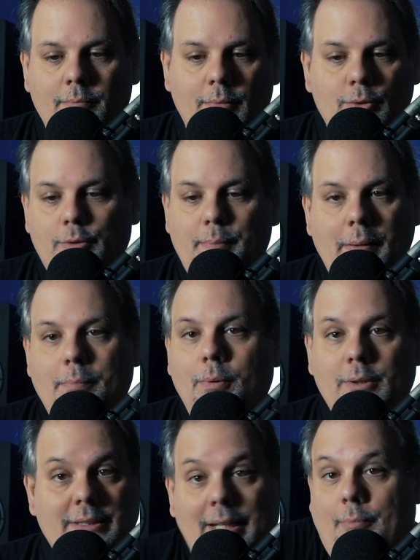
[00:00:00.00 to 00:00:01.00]
most
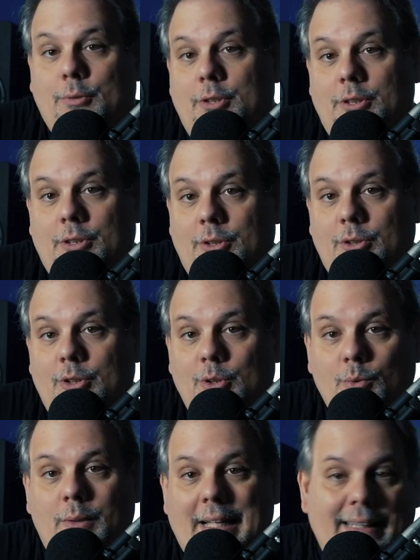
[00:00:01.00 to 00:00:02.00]
people seemed
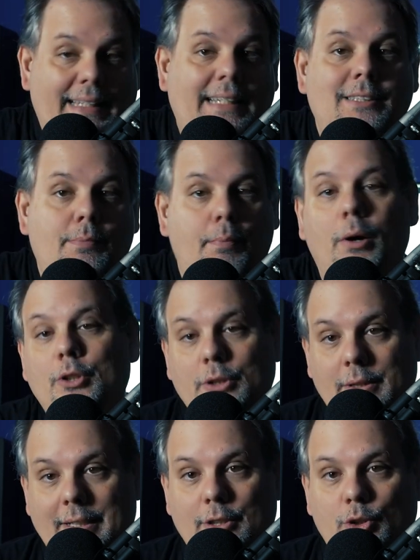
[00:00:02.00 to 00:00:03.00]
to at least
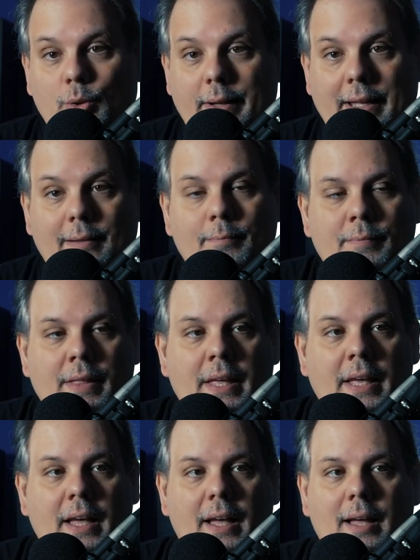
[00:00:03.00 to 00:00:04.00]
partially enjoy it.
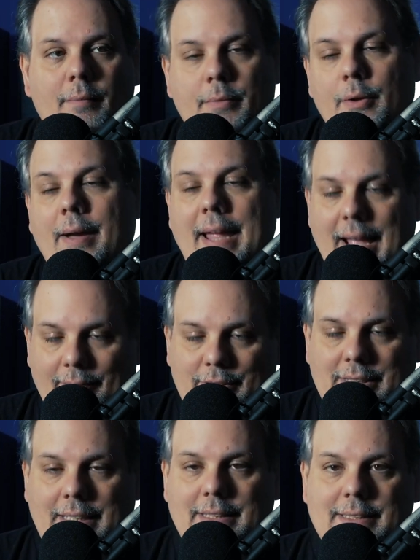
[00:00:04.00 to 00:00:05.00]
Though I have
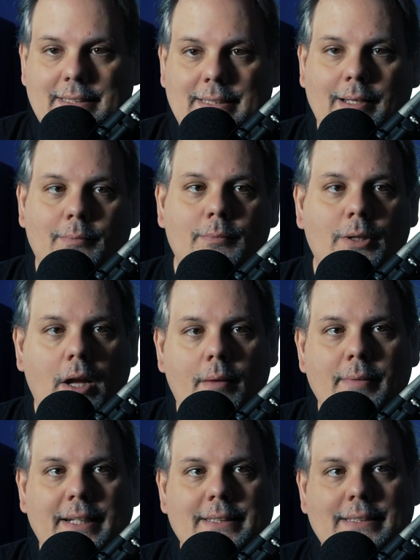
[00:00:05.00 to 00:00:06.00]
seen some
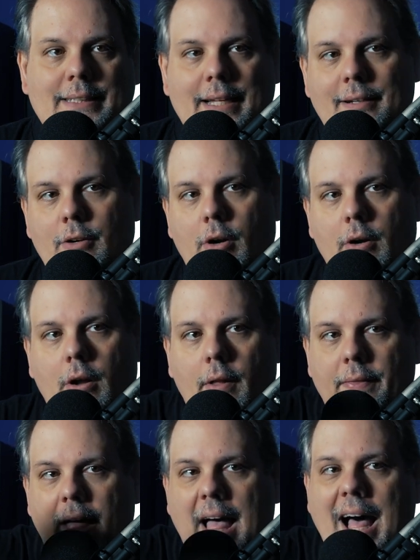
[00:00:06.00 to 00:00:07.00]
comments that are
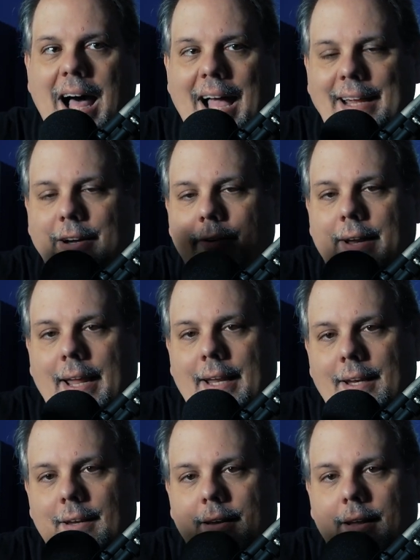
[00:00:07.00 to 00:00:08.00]
on the higher
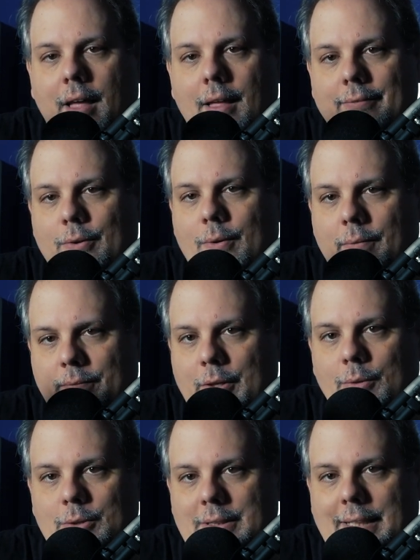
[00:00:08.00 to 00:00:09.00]
end of a
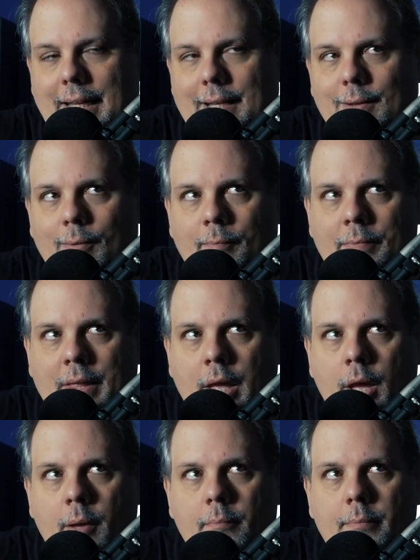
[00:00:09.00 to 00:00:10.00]
review scale,
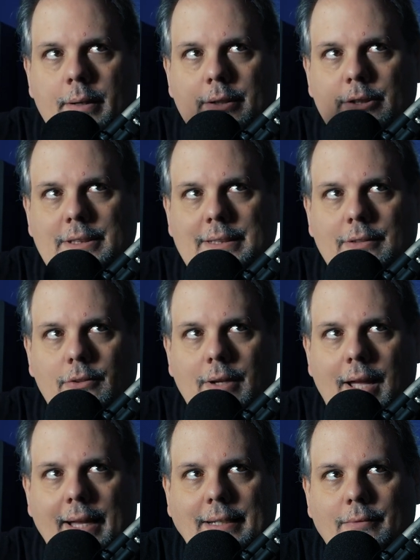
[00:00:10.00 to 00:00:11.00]
but are still
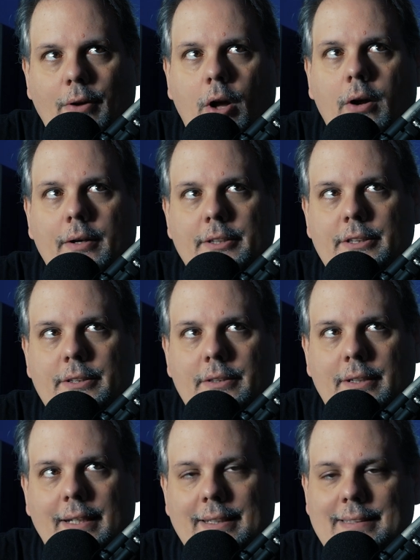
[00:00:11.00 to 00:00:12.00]
kind of harsh
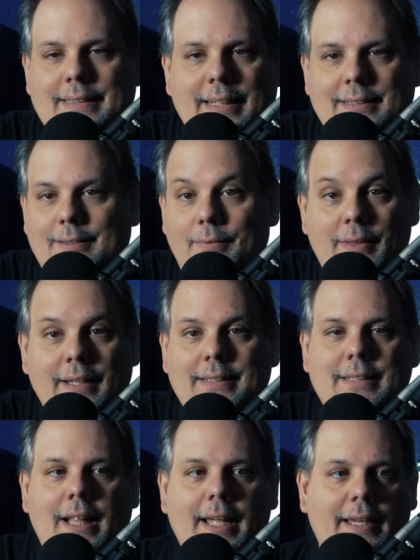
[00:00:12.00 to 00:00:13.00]
in the sense of
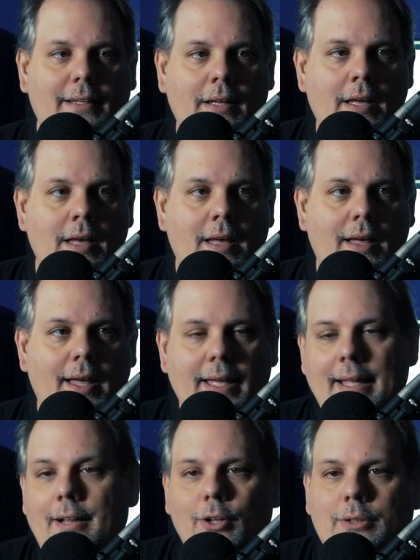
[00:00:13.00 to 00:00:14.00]
things like,
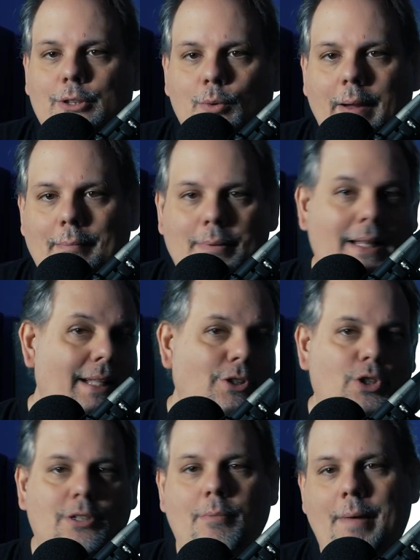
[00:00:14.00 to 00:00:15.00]
it looks great, but that's
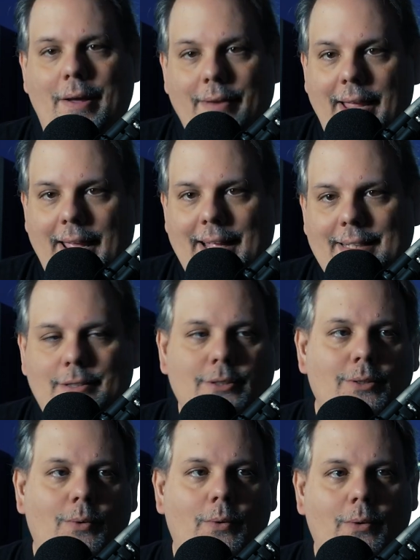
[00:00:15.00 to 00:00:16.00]
just about it.
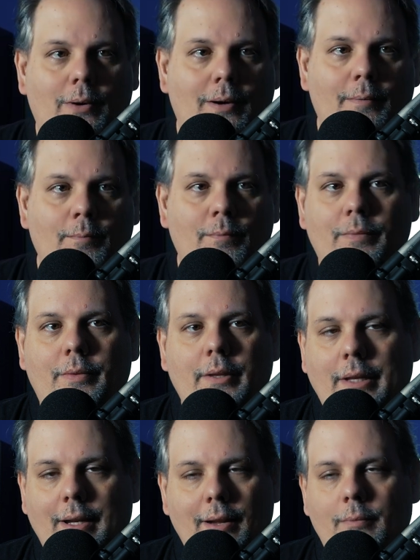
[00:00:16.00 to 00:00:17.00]
Or,
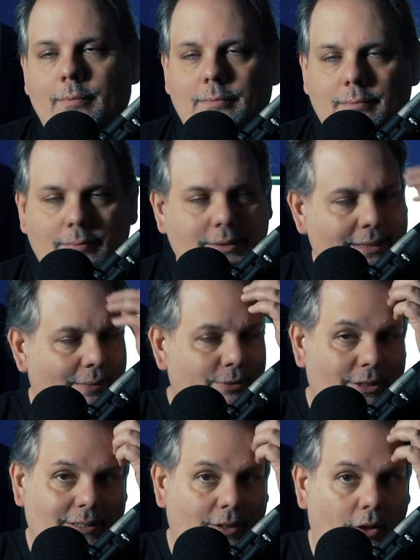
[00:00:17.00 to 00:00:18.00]
stuff
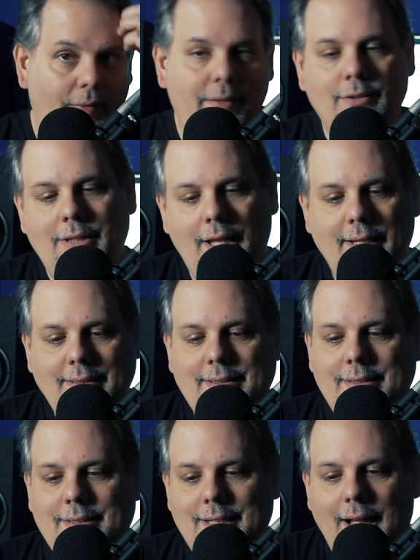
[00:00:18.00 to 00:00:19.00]
just along those lines.
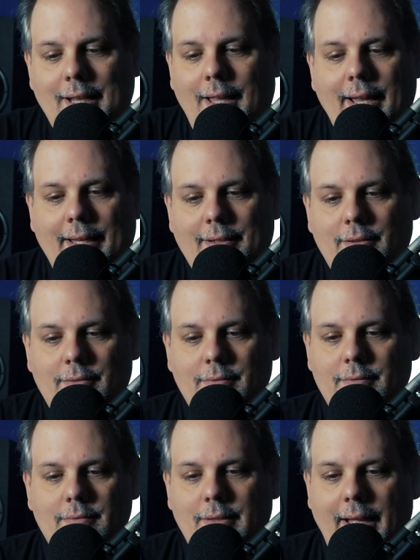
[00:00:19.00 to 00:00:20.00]
It's not like
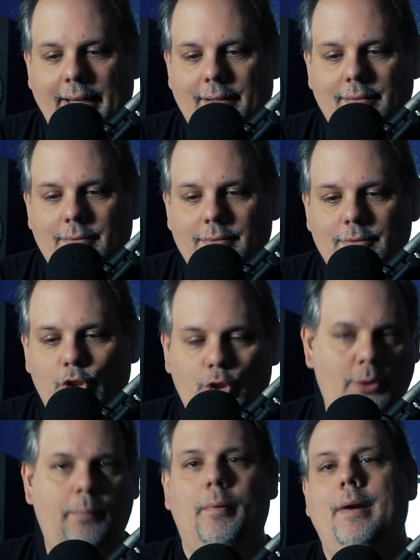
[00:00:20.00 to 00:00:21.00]

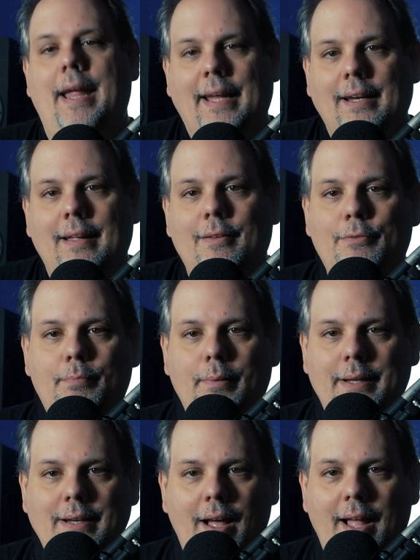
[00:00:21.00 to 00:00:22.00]
super negative,
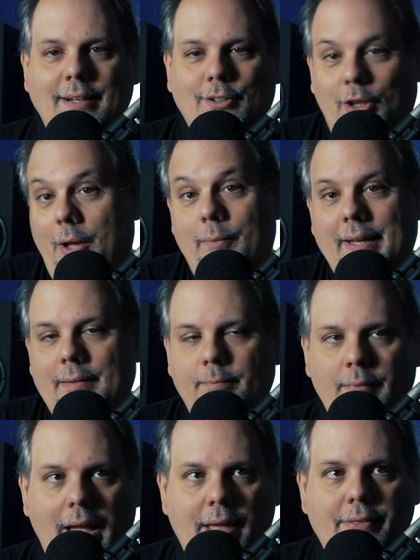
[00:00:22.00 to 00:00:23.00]
but not glowing
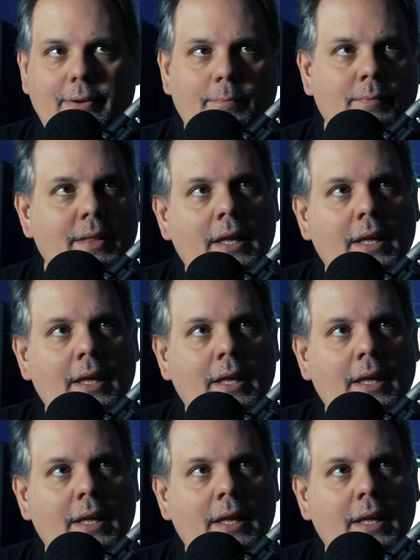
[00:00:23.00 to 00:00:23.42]
either.